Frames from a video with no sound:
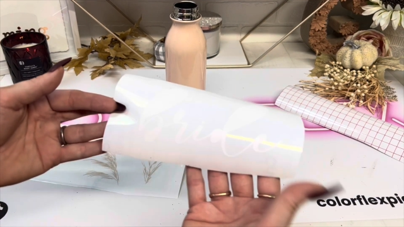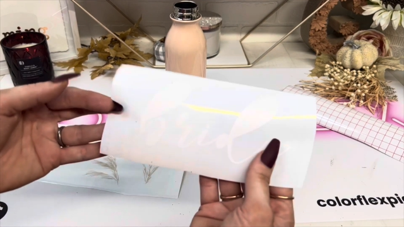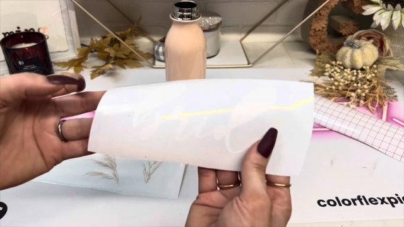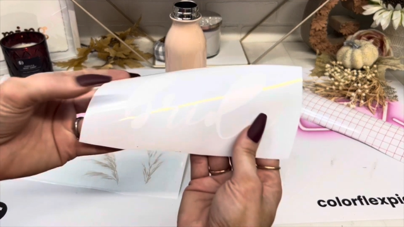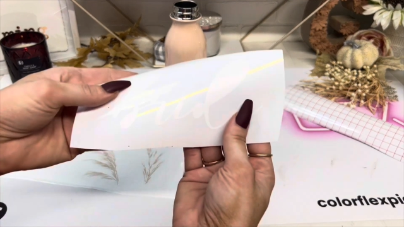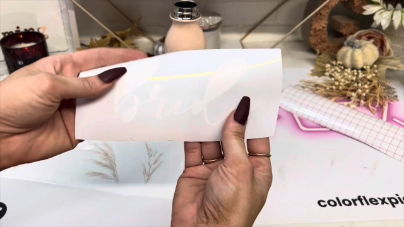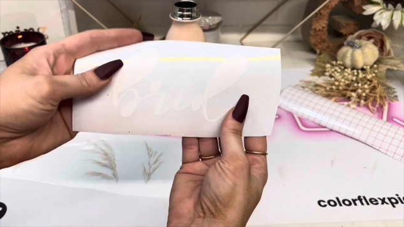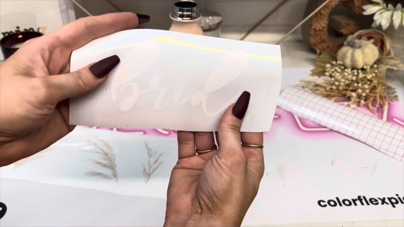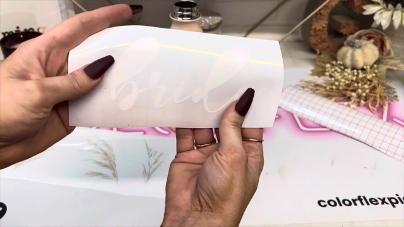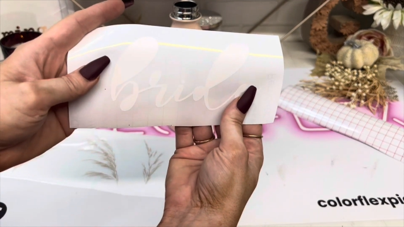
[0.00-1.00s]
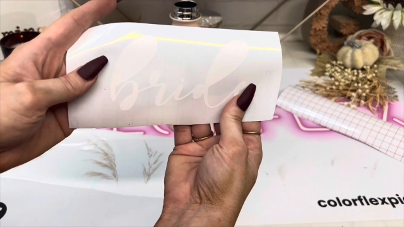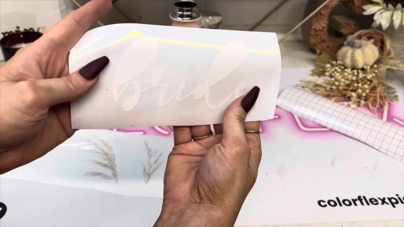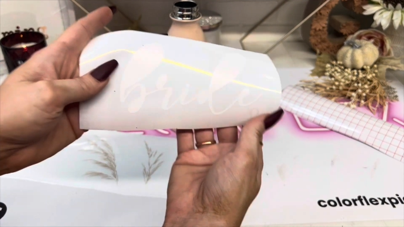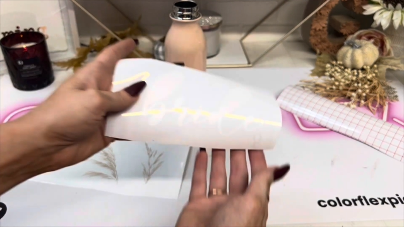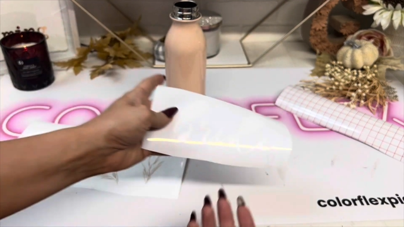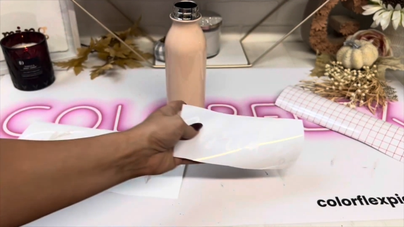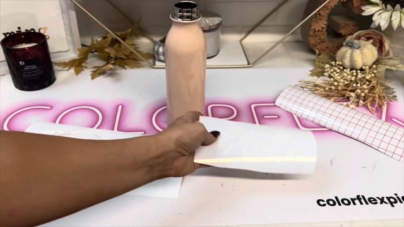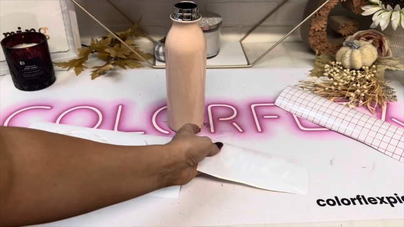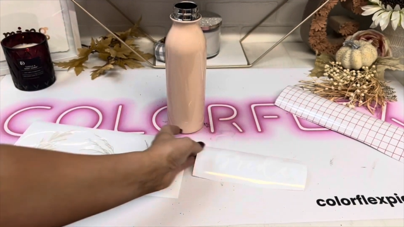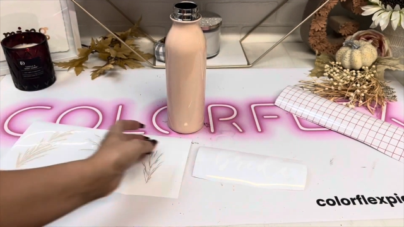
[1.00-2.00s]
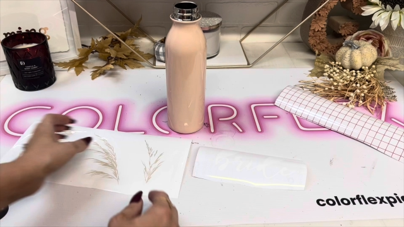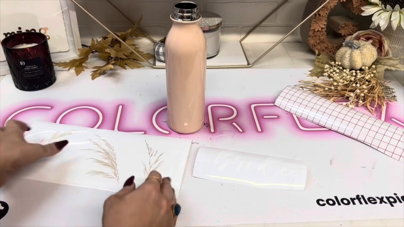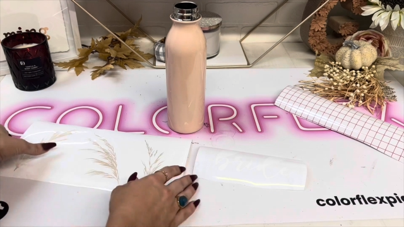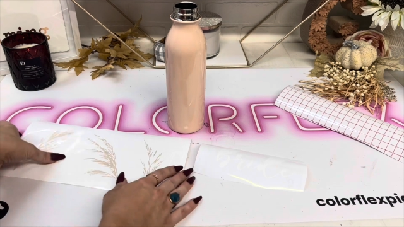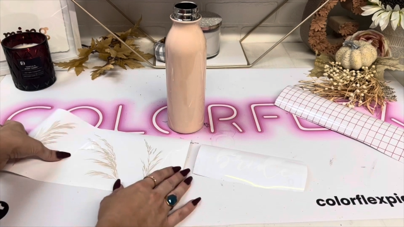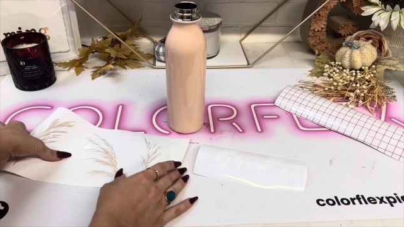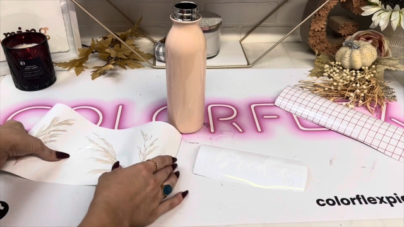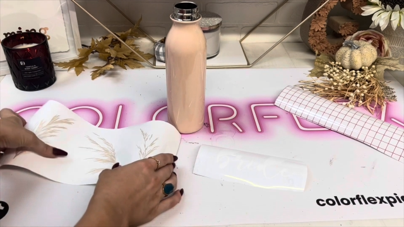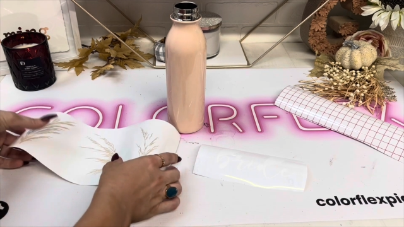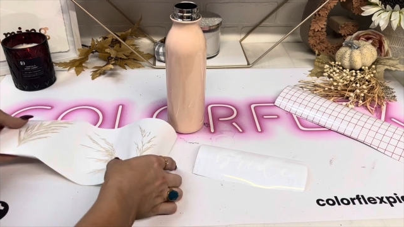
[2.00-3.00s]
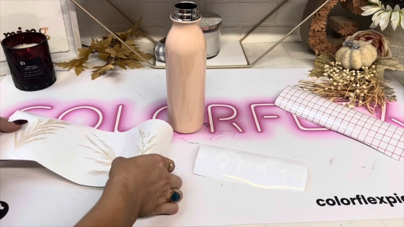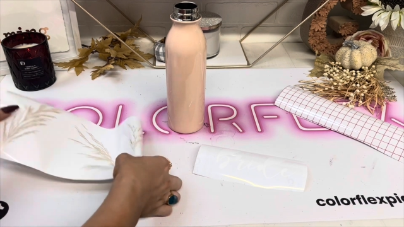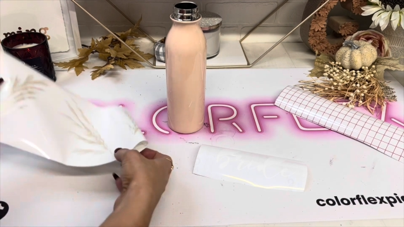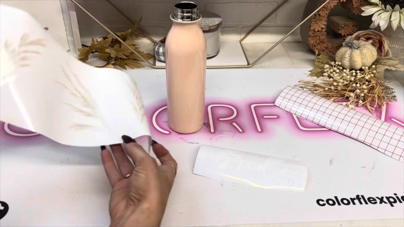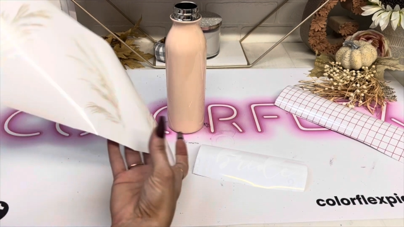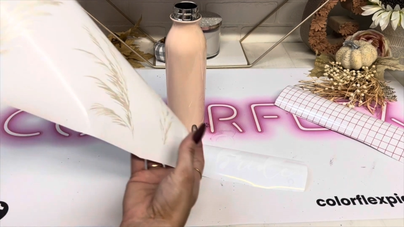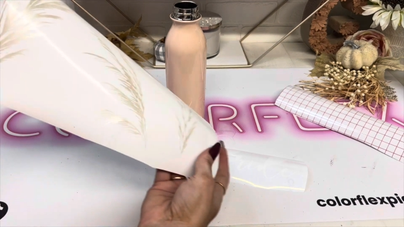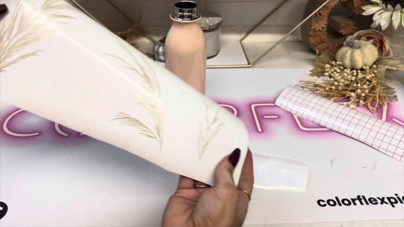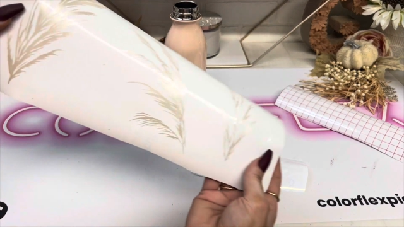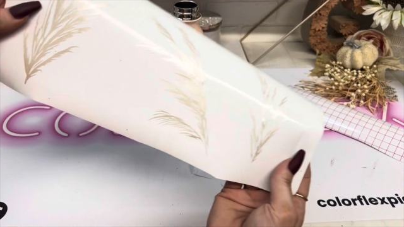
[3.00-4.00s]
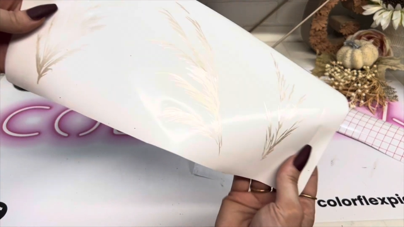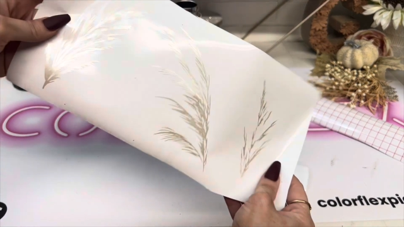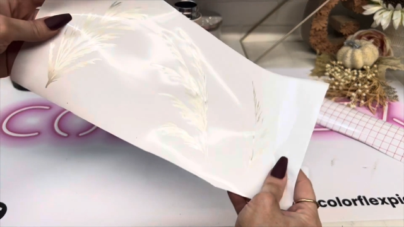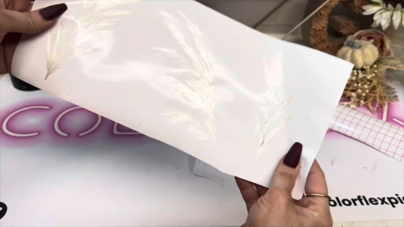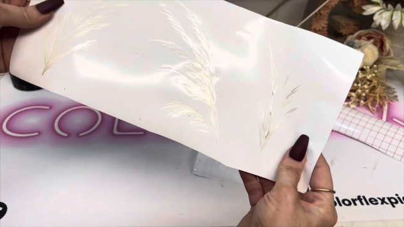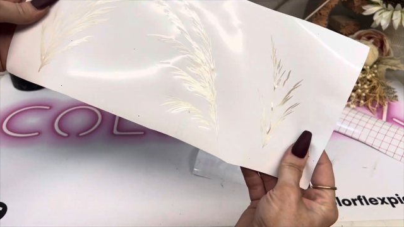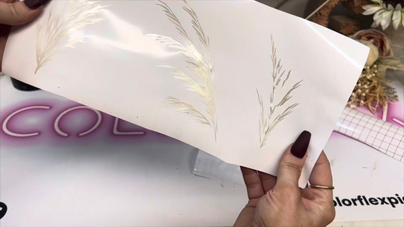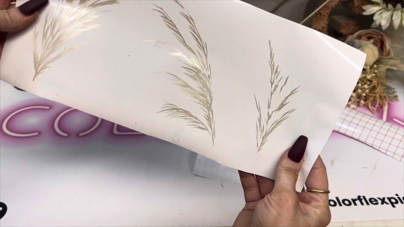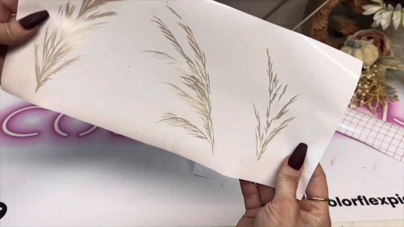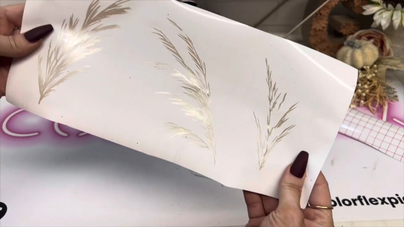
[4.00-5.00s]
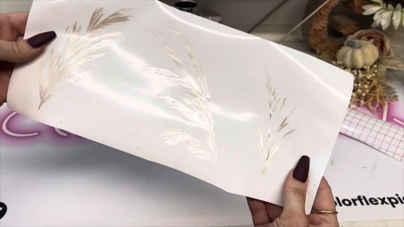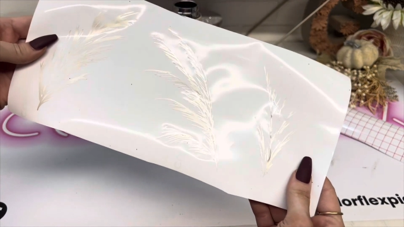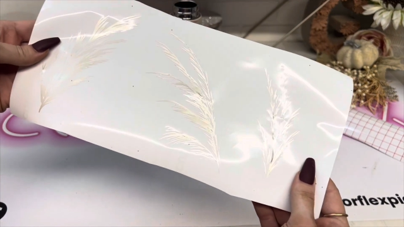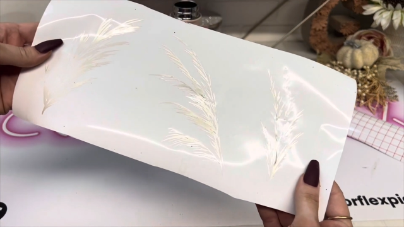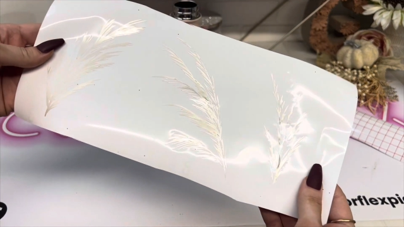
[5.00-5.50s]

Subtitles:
No face is visible, so there are no lips to read.